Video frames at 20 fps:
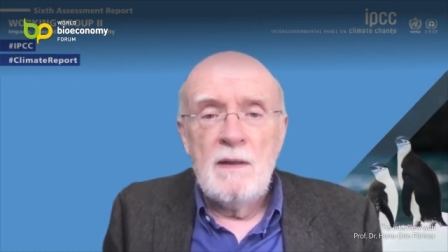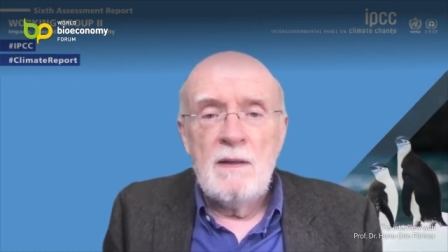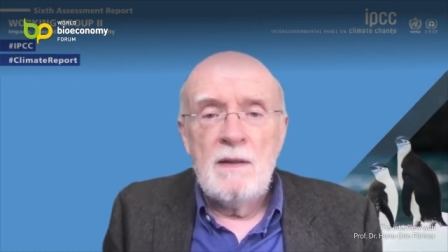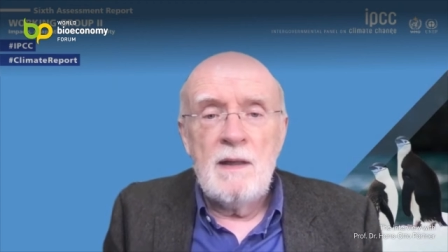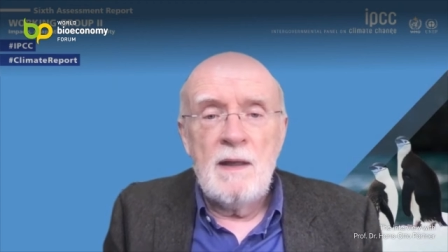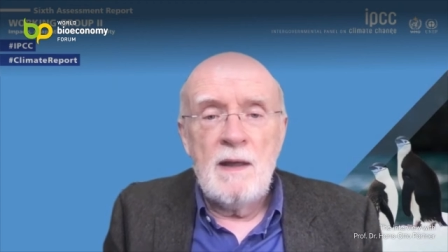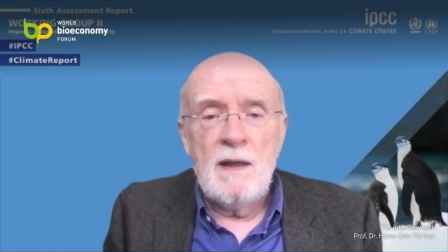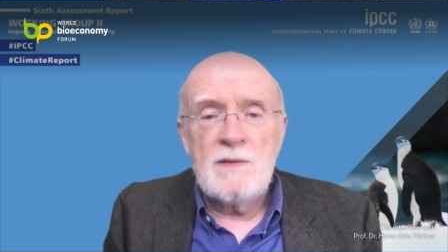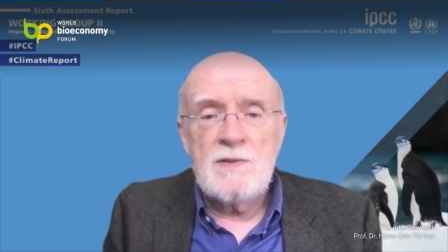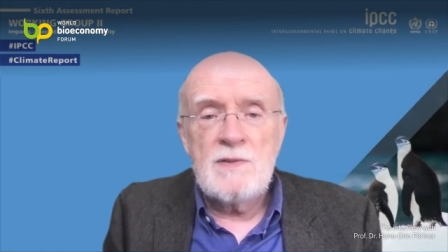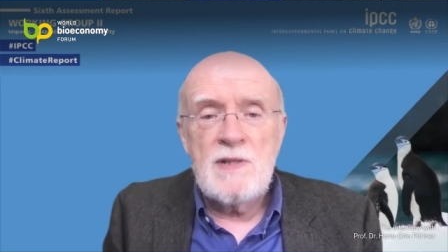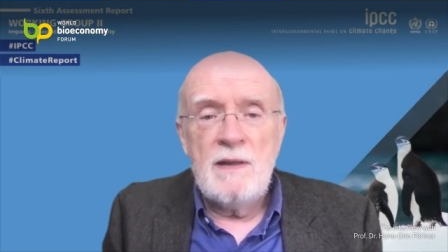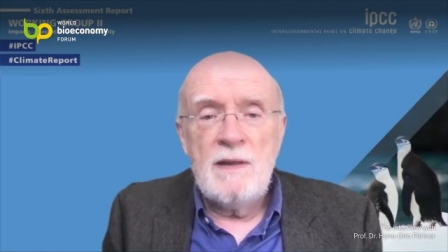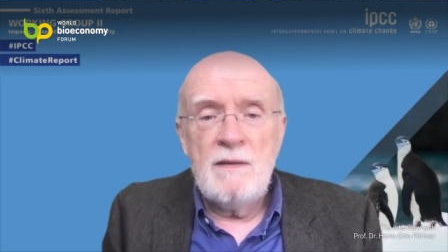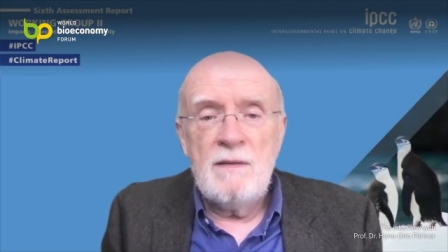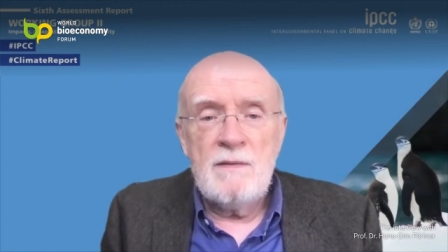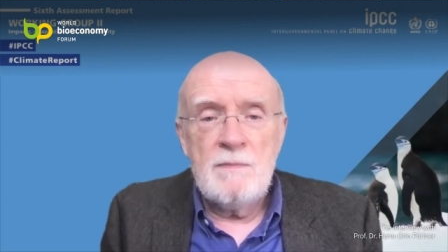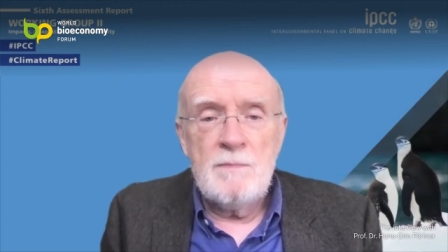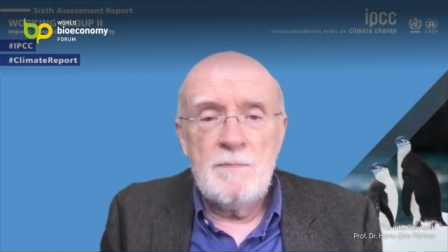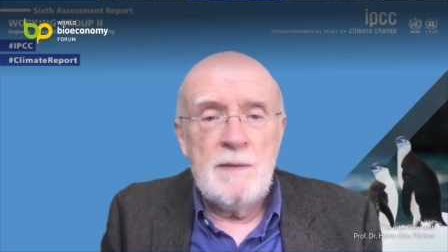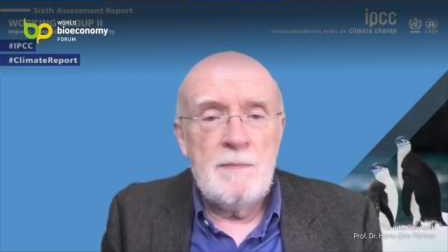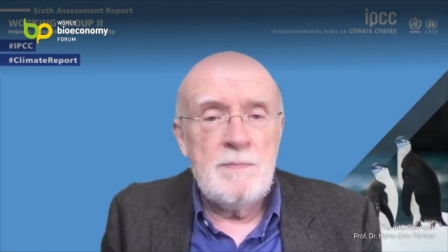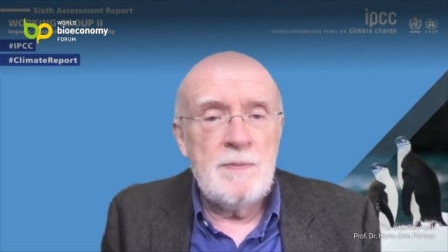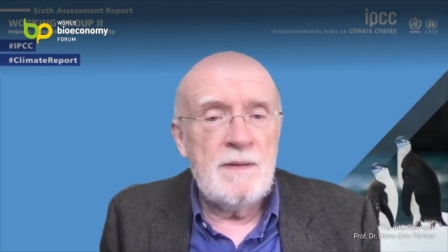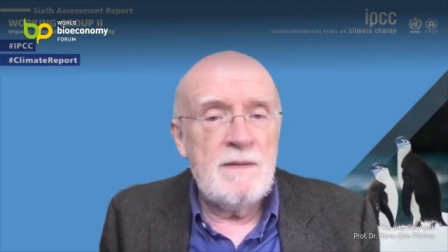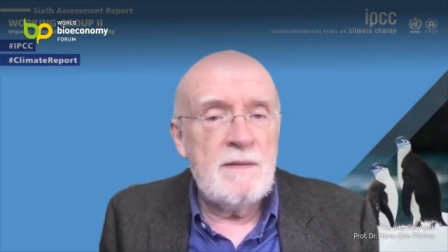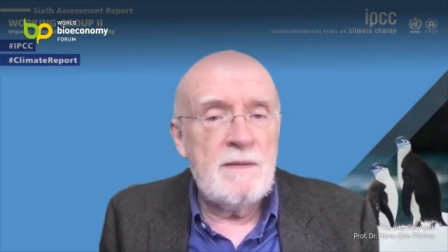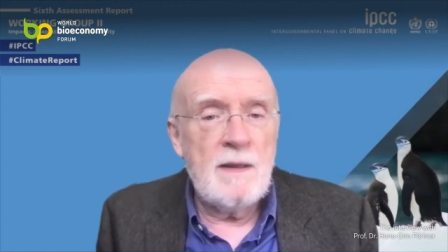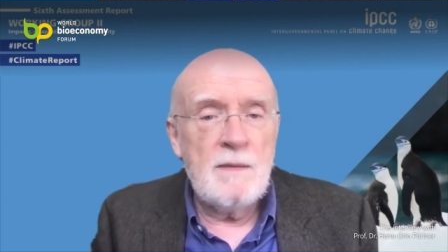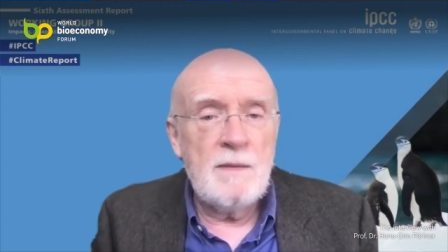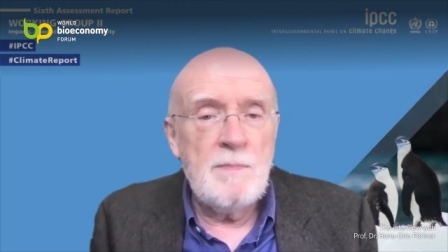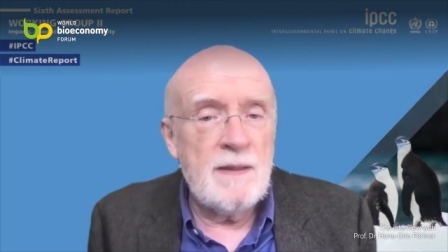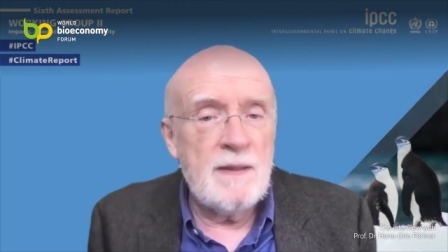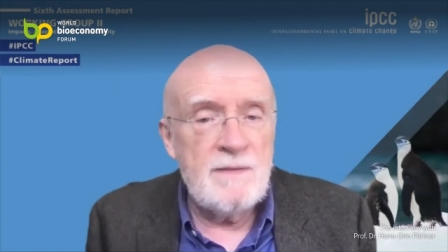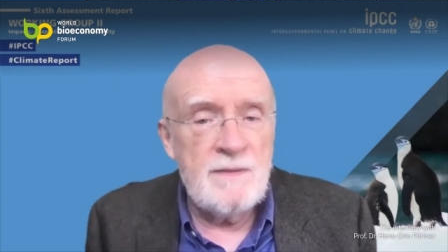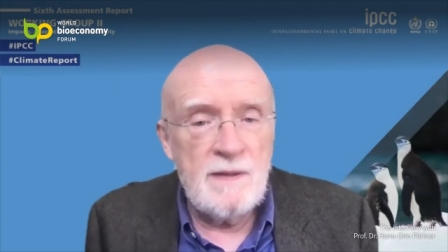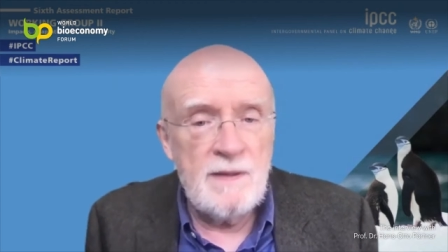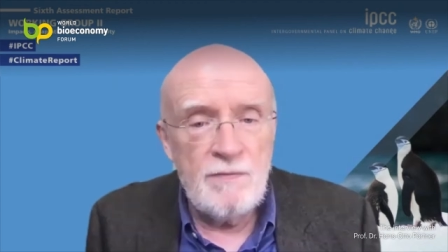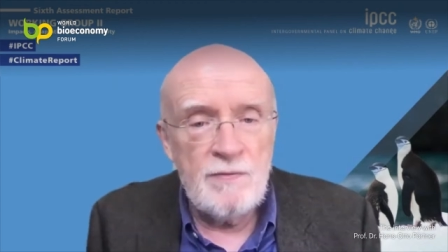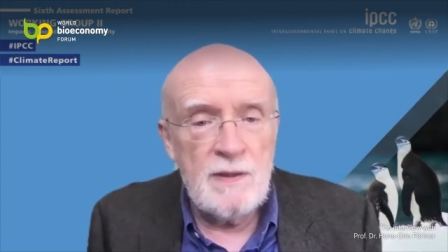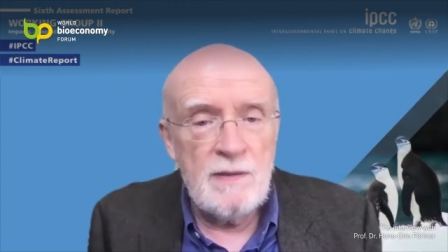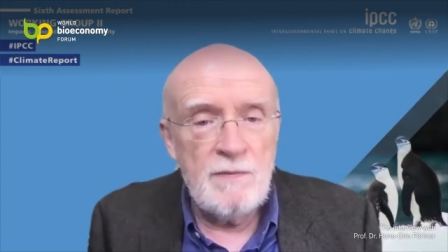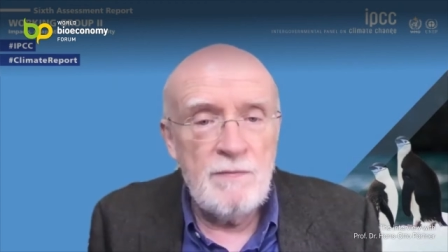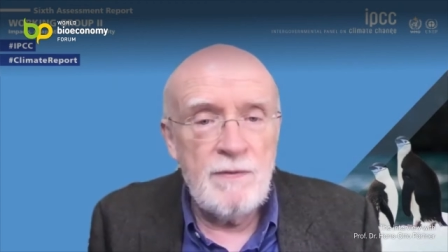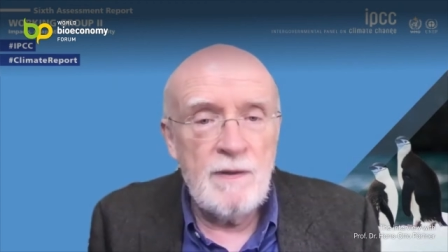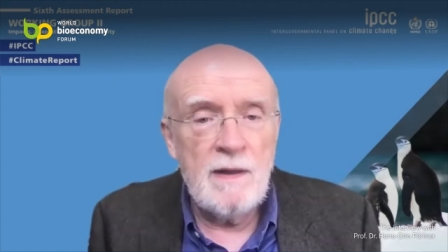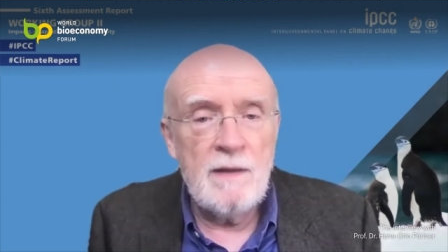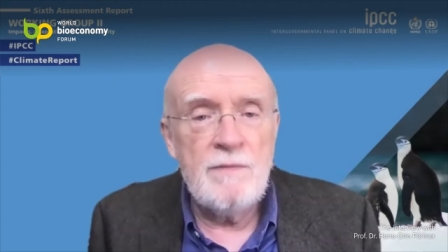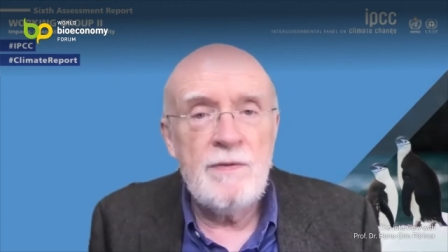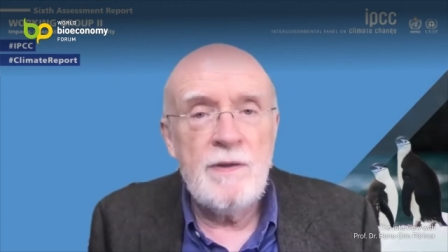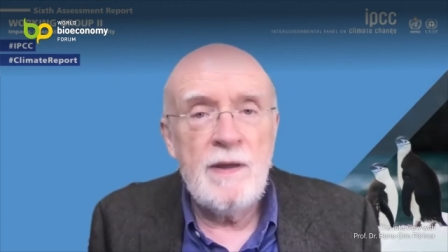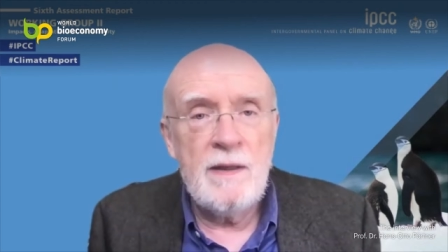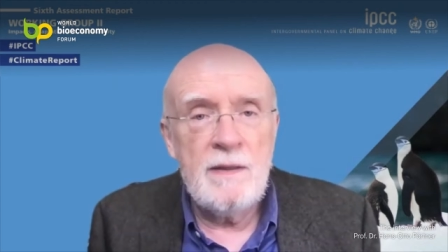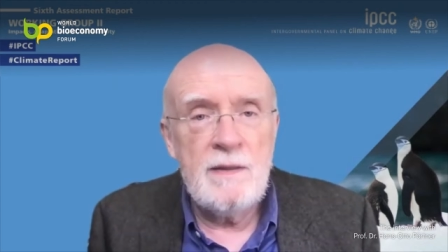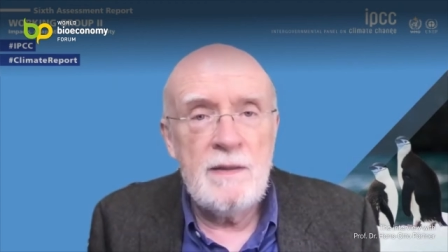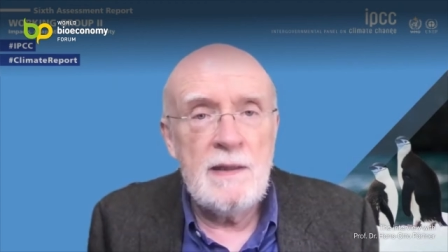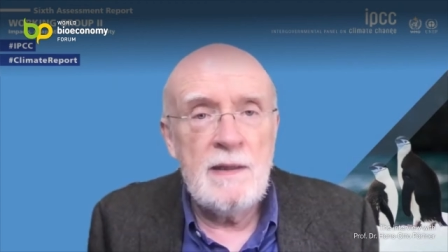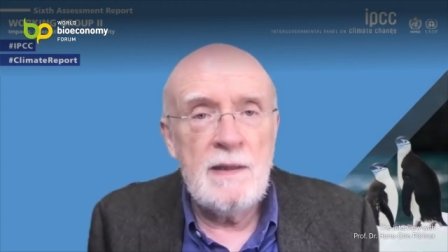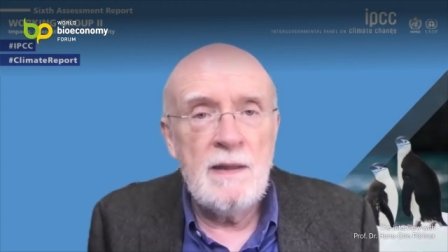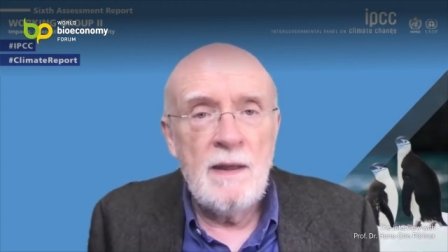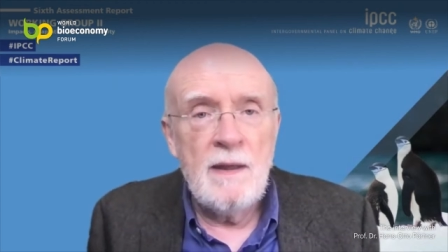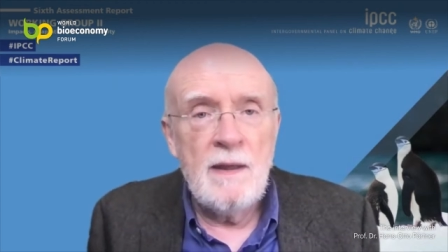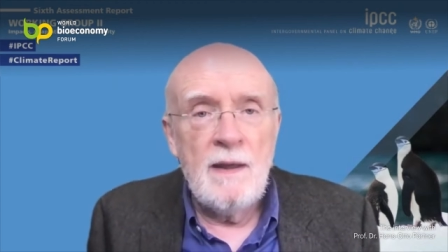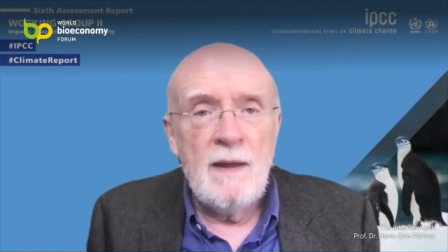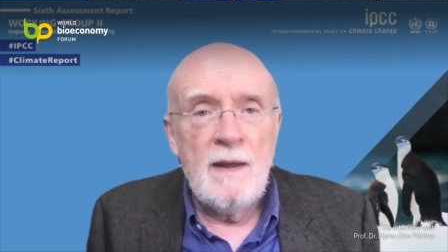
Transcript: largely, some people say by 75, 80,